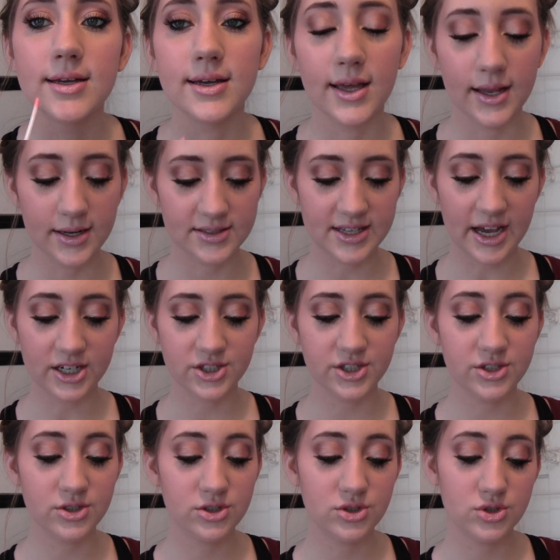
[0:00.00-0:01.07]
And it's actually
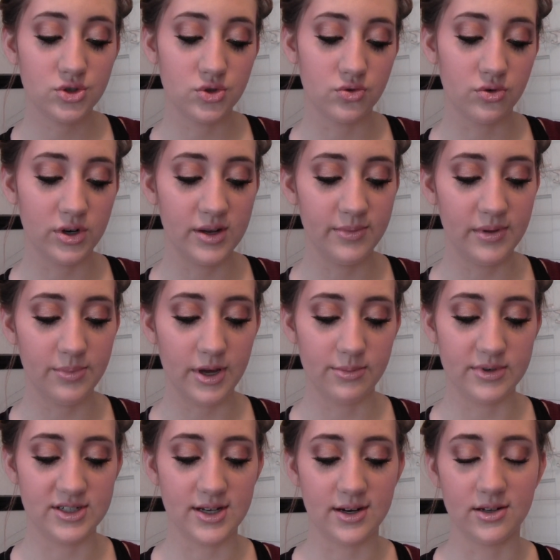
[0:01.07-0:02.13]
extremely
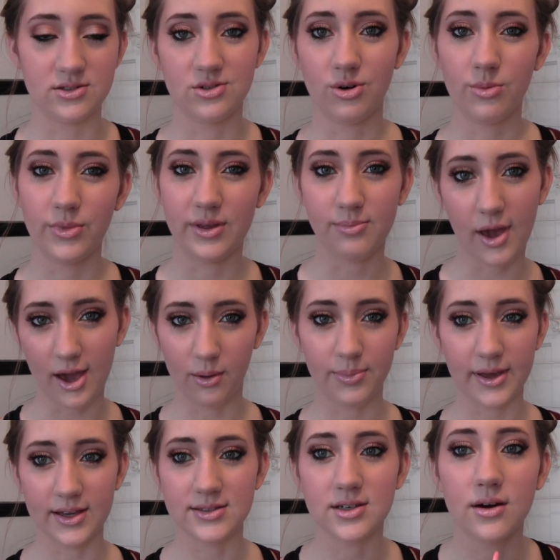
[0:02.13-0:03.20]
pigmented, because normally pale
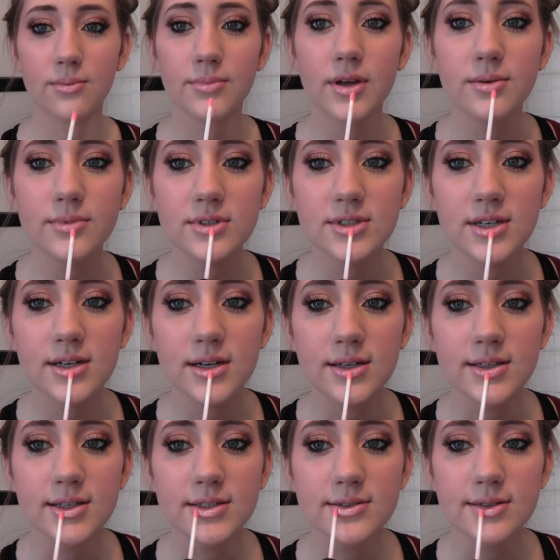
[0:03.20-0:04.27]
pinks aren't pigmented,
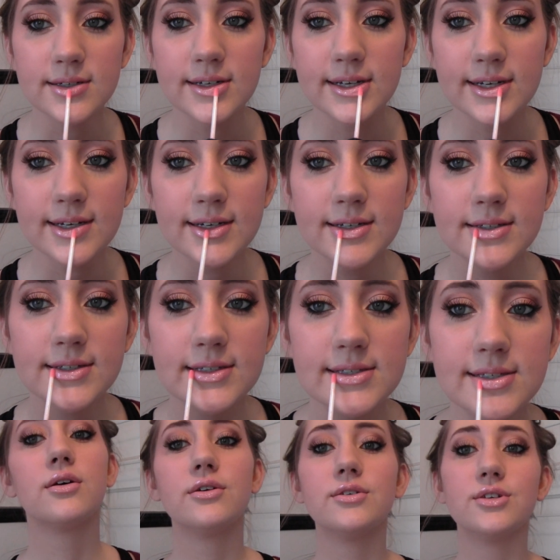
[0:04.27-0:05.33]
and this one
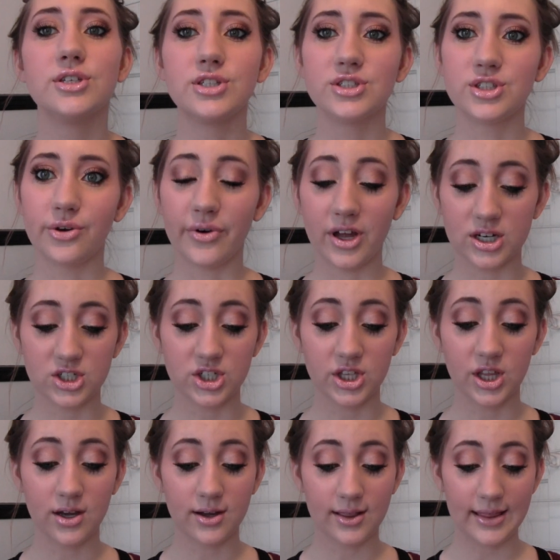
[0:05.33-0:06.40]
is. So it should
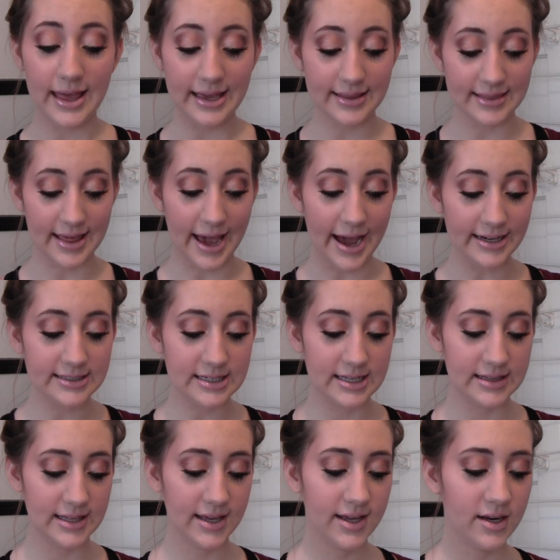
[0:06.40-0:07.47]
look like that.
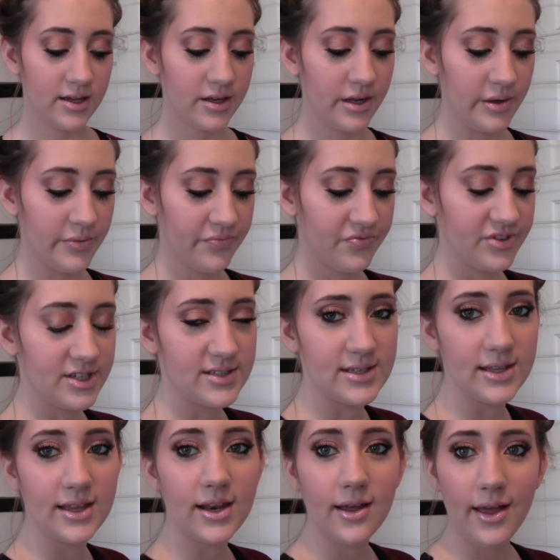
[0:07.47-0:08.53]
And then just a
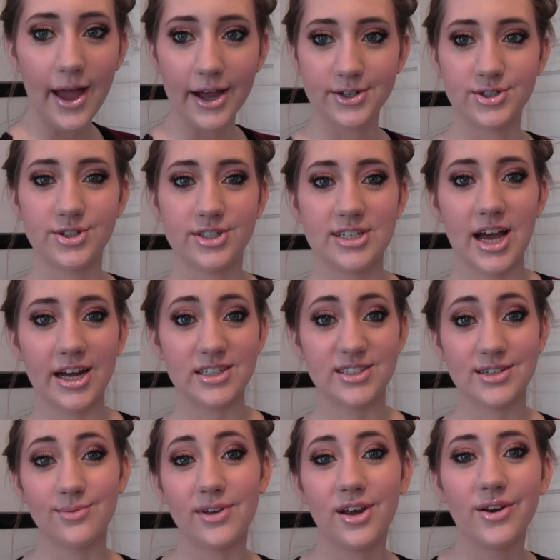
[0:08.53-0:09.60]
little extra touch
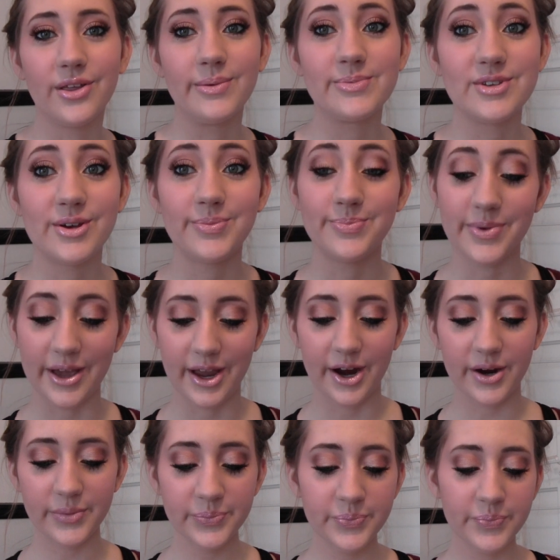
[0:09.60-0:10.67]
to make your lips look
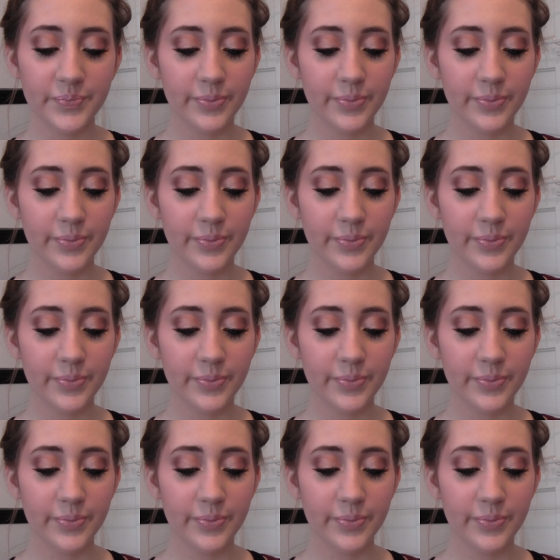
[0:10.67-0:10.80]
bigger.